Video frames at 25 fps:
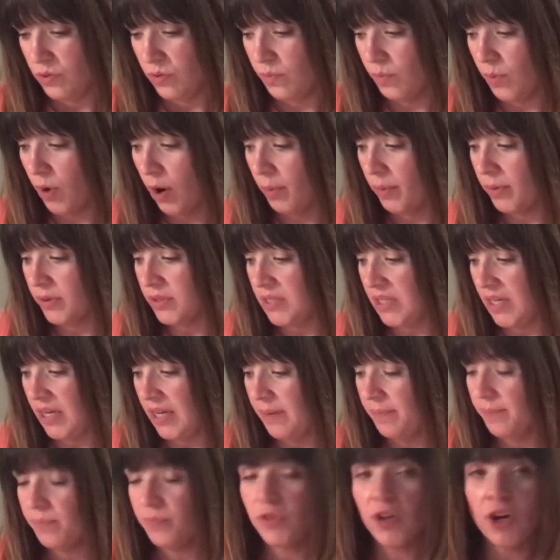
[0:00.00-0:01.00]
Marble
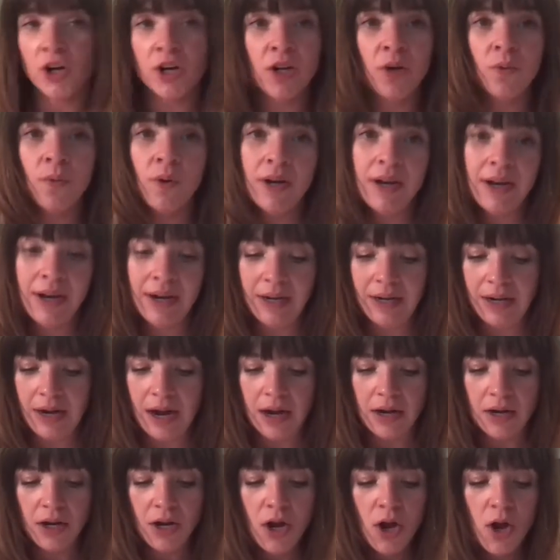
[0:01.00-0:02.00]
tee,
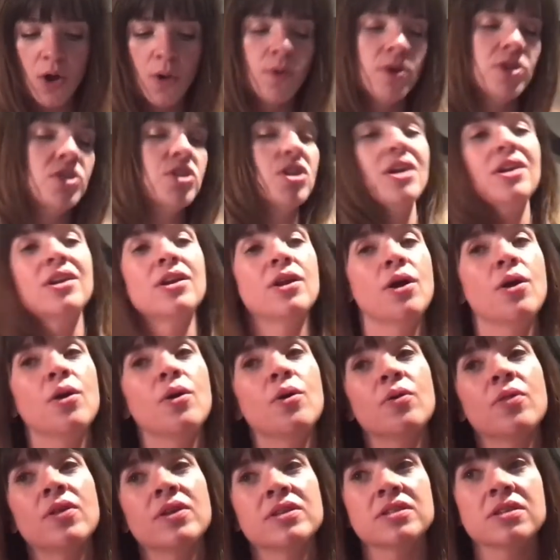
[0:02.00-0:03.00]
$31.99, which I
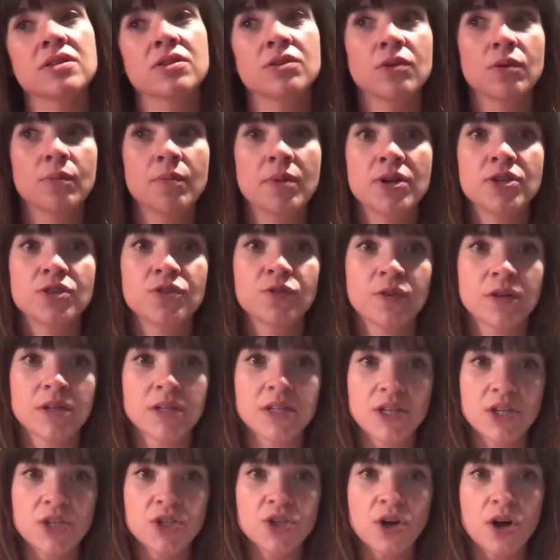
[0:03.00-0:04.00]
know that's a little much for a
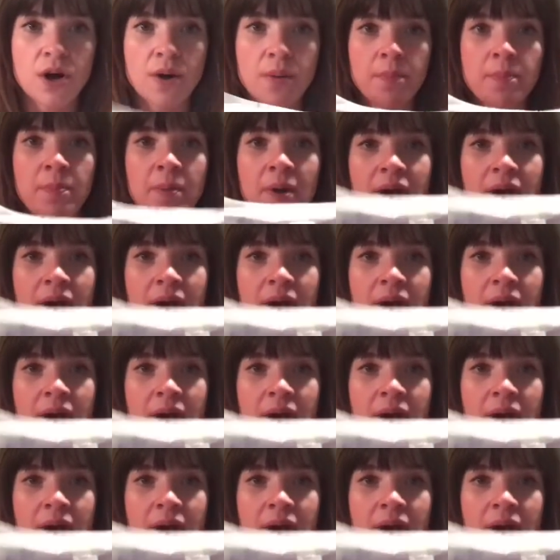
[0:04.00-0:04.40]
t-shirt,